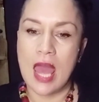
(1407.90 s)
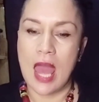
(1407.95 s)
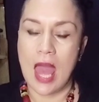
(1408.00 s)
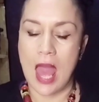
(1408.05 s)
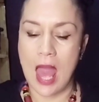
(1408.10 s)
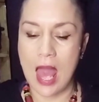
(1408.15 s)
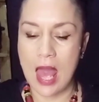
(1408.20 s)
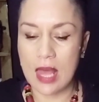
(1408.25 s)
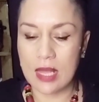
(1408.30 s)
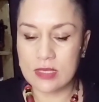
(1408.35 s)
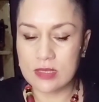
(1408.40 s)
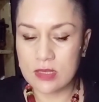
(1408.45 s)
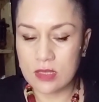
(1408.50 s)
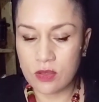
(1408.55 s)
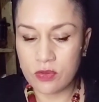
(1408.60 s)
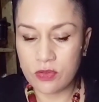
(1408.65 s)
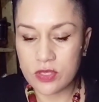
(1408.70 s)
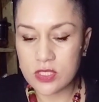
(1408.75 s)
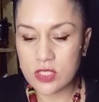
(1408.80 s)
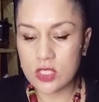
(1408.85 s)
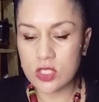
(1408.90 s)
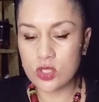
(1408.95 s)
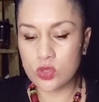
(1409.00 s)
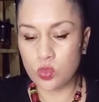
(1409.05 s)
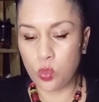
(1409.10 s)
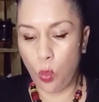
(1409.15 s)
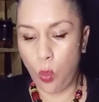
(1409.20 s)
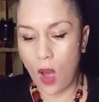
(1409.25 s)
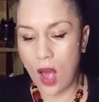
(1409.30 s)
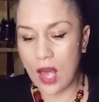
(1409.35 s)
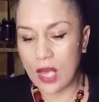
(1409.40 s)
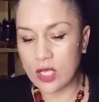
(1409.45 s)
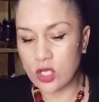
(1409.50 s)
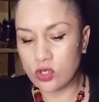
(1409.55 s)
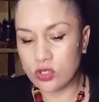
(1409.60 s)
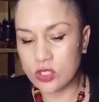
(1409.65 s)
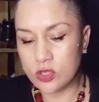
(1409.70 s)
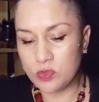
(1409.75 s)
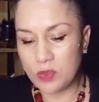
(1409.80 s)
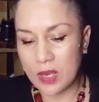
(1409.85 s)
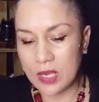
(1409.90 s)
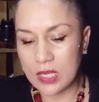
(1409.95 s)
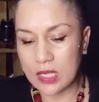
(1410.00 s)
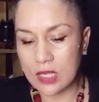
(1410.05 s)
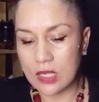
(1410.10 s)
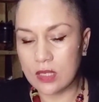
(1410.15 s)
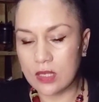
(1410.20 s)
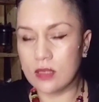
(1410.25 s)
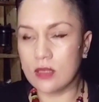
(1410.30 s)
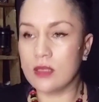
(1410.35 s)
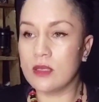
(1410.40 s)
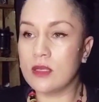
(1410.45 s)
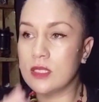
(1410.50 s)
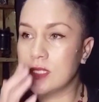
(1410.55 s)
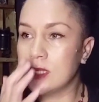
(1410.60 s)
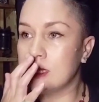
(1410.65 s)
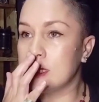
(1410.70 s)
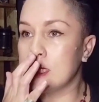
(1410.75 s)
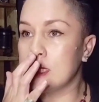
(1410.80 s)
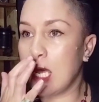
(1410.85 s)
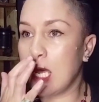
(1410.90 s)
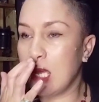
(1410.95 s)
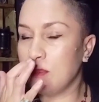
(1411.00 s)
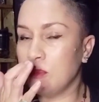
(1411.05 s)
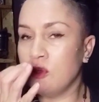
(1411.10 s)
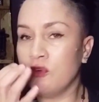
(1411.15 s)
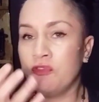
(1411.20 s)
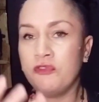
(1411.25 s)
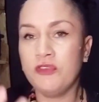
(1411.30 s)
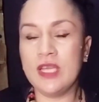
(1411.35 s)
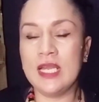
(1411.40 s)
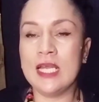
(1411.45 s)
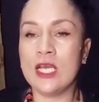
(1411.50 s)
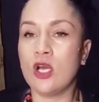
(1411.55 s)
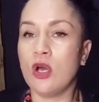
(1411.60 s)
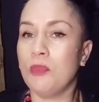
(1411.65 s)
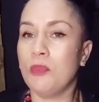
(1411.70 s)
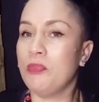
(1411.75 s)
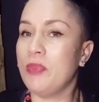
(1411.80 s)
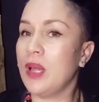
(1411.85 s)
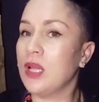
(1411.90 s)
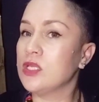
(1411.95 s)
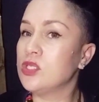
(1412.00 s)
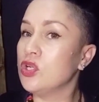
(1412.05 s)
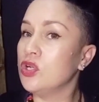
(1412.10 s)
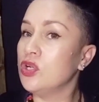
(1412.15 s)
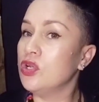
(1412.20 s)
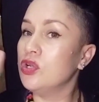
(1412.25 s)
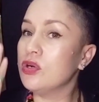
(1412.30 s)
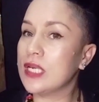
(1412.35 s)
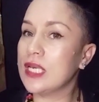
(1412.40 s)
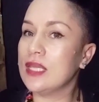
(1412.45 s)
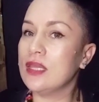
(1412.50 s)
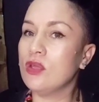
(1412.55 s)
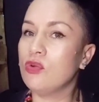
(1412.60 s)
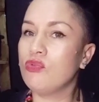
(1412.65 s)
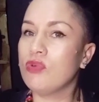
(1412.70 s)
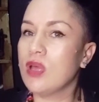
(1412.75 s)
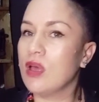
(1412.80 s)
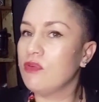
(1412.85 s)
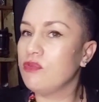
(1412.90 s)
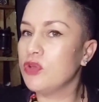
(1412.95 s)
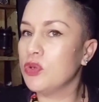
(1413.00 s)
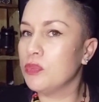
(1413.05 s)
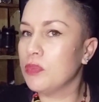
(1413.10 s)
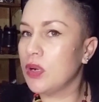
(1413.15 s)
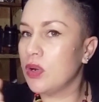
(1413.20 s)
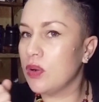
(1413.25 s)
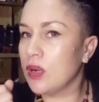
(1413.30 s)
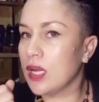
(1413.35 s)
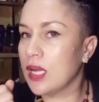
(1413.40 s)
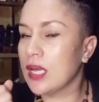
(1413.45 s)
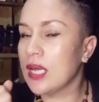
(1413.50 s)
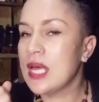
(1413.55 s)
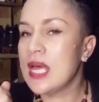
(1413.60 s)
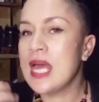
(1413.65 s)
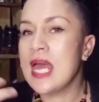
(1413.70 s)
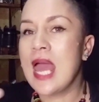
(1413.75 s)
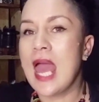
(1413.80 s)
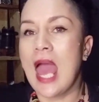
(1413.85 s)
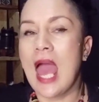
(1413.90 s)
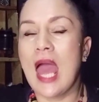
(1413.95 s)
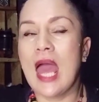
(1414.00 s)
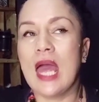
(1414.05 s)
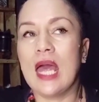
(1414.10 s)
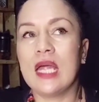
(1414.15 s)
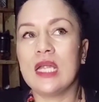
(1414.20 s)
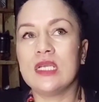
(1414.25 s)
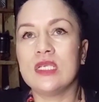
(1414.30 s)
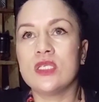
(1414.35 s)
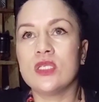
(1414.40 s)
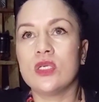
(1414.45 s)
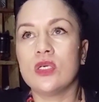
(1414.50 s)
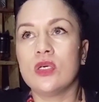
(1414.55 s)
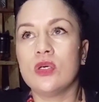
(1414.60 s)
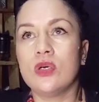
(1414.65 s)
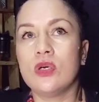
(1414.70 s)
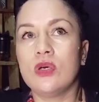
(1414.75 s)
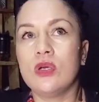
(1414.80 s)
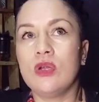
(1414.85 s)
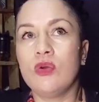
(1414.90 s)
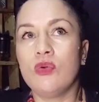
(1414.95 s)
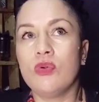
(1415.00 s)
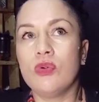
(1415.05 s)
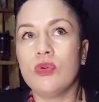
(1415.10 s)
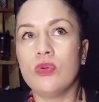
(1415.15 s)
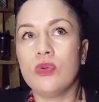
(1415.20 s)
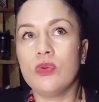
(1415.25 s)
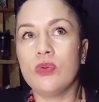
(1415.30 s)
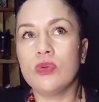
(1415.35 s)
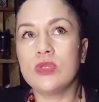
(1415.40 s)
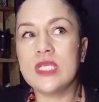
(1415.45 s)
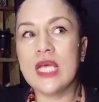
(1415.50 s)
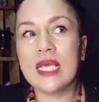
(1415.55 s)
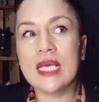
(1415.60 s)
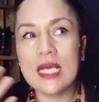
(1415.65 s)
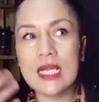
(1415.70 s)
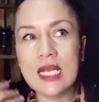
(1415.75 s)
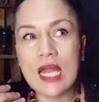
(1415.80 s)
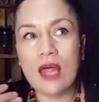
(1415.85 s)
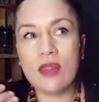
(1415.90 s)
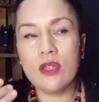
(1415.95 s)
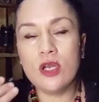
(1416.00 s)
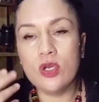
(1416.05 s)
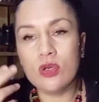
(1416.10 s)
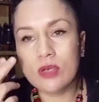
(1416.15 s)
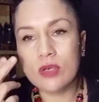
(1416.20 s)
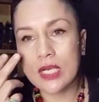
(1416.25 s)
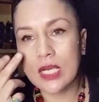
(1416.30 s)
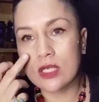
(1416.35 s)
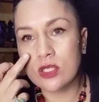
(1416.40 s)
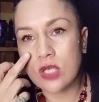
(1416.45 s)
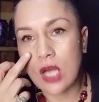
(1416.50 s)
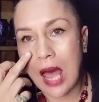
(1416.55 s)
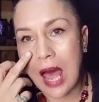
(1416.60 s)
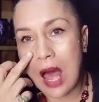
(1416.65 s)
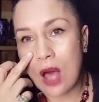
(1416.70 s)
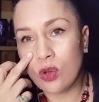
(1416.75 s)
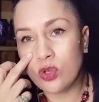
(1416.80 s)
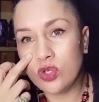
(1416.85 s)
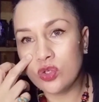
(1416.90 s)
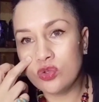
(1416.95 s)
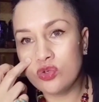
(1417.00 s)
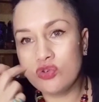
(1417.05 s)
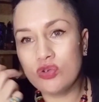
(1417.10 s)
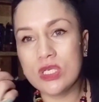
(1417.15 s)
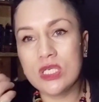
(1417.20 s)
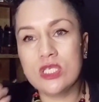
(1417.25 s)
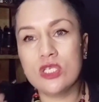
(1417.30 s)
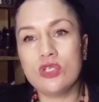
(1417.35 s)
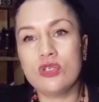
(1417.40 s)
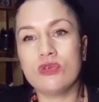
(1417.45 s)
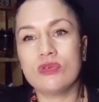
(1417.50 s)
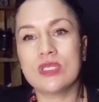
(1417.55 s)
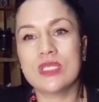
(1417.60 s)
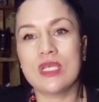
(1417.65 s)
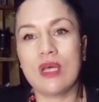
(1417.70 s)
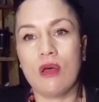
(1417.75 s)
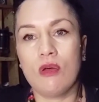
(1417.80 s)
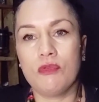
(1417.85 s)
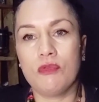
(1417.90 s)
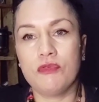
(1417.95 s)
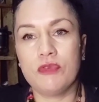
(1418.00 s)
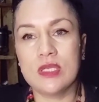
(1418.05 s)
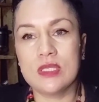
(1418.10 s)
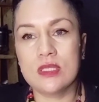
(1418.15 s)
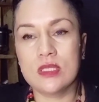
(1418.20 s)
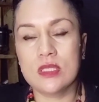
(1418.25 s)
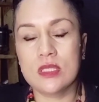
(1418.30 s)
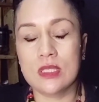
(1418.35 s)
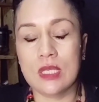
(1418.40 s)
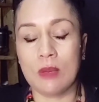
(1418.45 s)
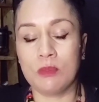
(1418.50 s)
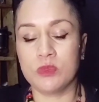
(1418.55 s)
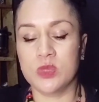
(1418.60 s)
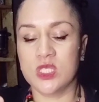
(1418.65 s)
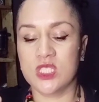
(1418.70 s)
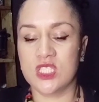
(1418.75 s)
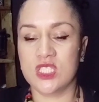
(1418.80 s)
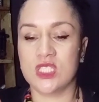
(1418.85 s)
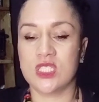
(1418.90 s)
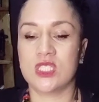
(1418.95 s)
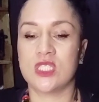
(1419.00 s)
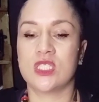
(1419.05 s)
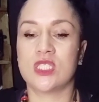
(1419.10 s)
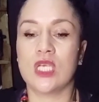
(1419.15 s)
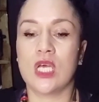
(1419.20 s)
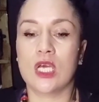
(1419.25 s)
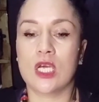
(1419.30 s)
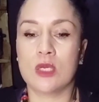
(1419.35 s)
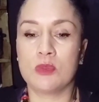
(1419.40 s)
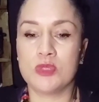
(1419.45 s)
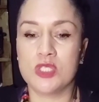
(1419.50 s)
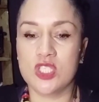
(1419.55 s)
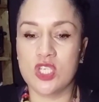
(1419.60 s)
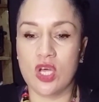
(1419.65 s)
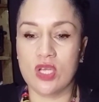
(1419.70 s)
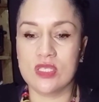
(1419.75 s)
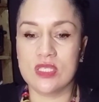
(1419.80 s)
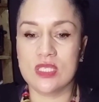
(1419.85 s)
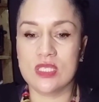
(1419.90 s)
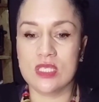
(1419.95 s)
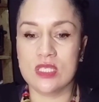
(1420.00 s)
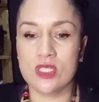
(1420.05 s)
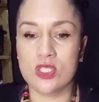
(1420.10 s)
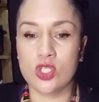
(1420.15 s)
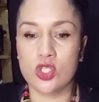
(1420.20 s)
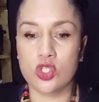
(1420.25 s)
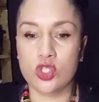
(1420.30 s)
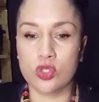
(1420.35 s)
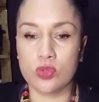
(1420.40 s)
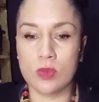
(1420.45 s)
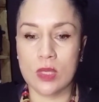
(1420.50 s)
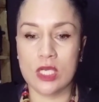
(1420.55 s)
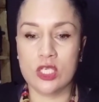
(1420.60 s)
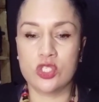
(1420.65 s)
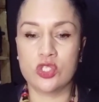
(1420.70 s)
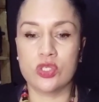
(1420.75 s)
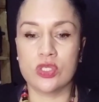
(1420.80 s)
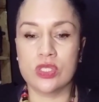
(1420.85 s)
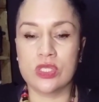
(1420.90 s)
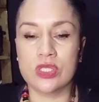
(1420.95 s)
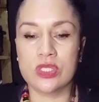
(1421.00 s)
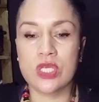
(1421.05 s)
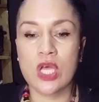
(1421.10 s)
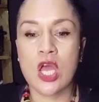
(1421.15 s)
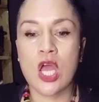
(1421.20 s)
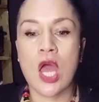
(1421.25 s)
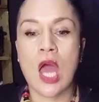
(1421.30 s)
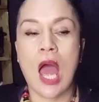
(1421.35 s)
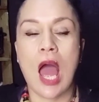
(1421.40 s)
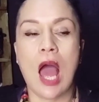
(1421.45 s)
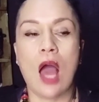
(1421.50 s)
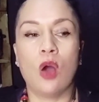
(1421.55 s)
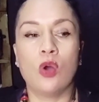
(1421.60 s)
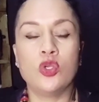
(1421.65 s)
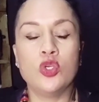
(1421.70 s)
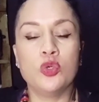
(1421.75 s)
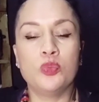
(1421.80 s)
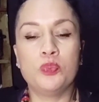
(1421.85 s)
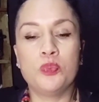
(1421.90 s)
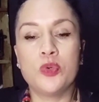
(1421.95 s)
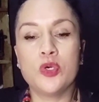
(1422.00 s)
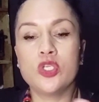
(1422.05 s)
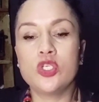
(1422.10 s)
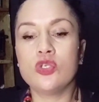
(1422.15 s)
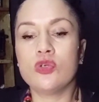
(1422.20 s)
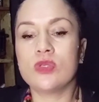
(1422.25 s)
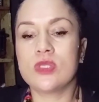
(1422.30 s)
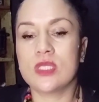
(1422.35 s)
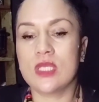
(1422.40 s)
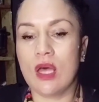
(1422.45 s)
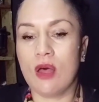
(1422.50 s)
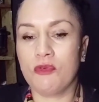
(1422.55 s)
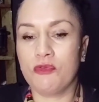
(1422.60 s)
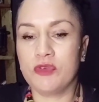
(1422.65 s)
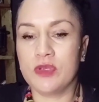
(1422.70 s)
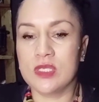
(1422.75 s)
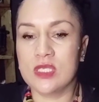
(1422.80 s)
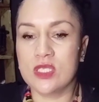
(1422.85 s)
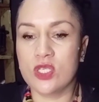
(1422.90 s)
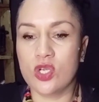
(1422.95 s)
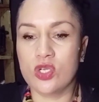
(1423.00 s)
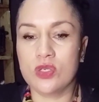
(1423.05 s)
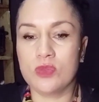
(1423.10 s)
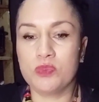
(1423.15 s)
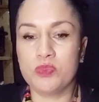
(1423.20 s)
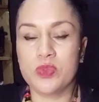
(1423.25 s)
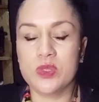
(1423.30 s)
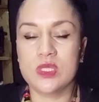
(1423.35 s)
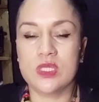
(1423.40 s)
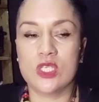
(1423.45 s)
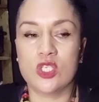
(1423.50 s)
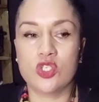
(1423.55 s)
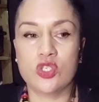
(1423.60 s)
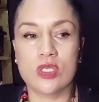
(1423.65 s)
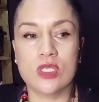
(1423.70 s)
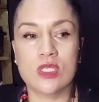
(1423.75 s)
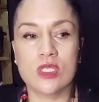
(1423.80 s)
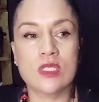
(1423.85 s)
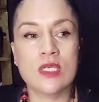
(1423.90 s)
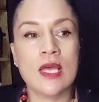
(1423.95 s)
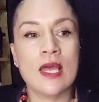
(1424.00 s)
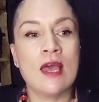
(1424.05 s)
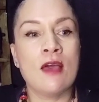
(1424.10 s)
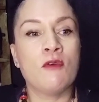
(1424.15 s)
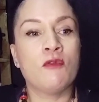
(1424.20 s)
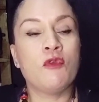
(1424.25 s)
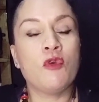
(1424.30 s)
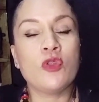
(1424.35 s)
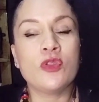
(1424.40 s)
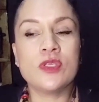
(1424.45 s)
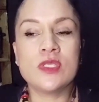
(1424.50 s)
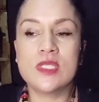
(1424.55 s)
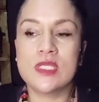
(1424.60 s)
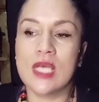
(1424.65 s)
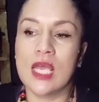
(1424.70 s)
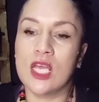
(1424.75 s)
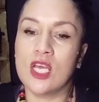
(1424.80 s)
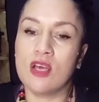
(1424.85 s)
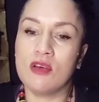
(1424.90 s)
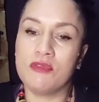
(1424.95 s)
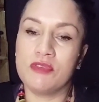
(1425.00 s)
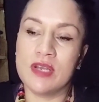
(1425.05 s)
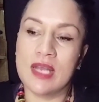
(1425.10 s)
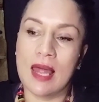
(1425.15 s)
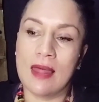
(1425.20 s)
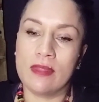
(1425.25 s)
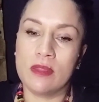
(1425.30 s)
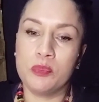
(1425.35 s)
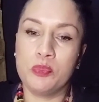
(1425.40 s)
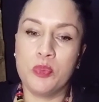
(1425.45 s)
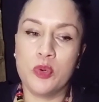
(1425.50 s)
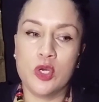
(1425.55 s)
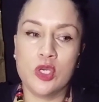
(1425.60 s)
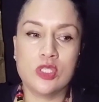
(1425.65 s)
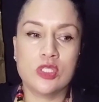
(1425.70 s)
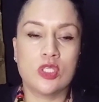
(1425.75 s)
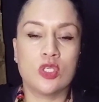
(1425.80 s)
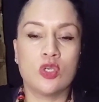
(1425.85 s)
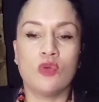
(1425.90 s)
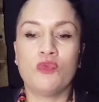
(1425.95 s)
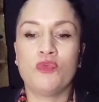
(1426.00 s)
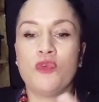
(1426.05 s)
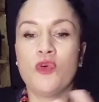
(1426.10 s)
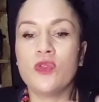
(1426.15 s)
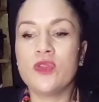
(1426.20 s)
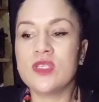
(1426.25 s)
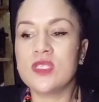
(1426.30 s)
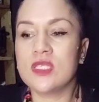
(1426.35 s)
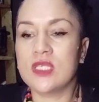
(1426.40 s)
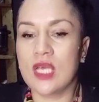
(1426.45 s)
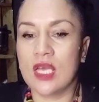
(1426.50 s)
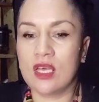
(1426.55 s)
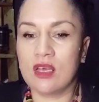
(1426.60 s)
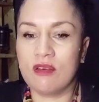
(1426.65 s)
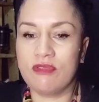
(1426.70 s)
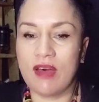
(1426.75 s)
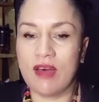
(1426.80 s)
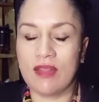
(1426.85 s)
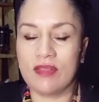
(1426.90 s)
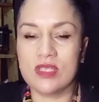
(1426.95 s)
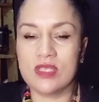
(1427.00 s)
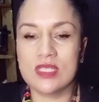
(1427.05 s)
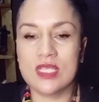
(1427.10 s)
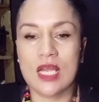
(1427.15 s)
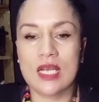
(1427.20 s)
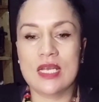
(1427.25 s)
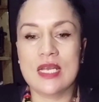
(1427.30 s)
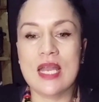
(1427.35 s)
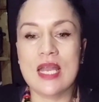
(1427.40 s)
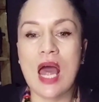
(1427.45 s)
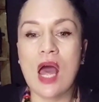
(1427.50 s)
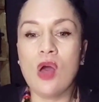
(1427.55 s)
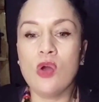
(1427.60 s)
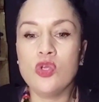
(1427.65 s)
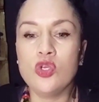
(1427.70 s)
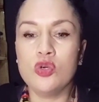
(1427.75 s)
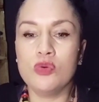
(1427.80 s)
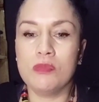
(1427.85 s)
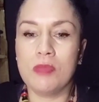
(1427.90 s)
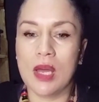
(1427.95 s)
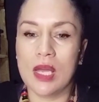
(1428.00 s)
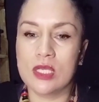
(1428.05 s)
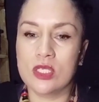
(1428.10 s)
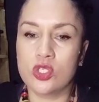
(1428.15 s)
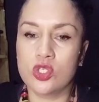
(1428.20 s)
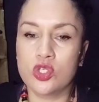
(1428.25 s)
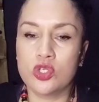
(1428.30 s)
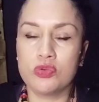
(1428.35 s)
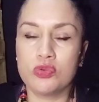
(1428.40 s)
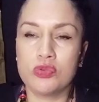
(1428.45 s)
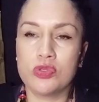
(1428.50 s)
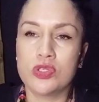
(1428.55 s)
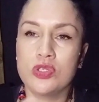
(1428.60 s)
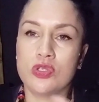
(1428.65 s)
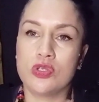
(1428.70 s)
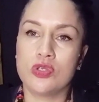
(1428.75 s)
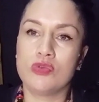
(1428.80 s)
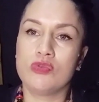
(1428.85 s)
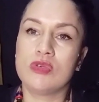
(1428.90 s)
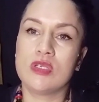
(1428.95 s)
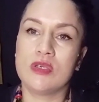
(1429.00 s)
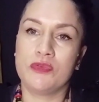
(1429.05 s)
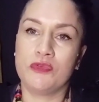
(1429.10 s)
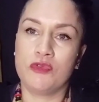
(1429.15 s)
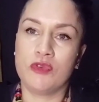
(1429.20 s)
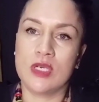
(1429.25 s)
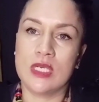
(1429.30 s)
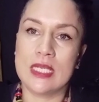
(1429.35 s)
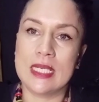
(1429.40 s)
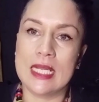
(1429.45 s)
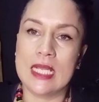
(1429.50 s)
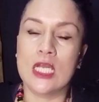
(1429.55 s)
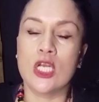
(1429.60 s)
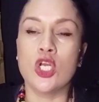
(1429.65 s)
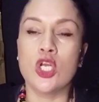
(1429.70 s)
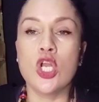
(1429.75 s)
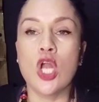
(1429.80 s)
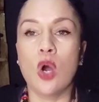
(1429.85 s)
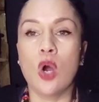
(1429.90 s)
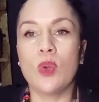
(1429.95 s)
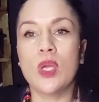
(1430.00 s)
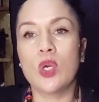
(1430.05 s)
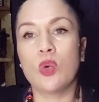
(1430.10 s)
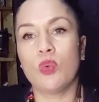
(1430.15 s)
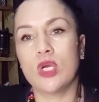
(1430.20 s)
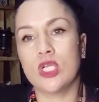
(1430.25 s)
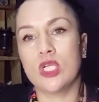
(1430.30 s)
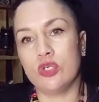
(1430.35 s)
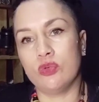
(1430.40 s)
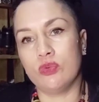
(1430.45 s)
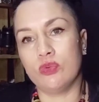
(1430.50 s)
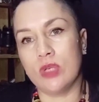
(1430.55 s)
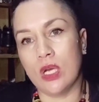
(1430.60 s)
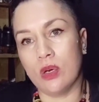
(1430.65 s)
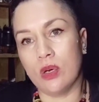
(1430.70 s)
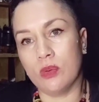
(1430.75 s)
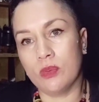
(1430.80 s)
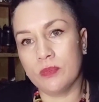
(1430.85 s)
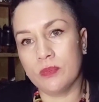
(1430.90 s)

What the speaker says: And this is why you're spending this time, you're feeling compelled to look in the rearview mirror and take another look at how you treated yourself in some circumstances and situations, how you put yourself in certain positions for the sake of another person or for the sake of others that now you might choose to do differently, knowing what you know.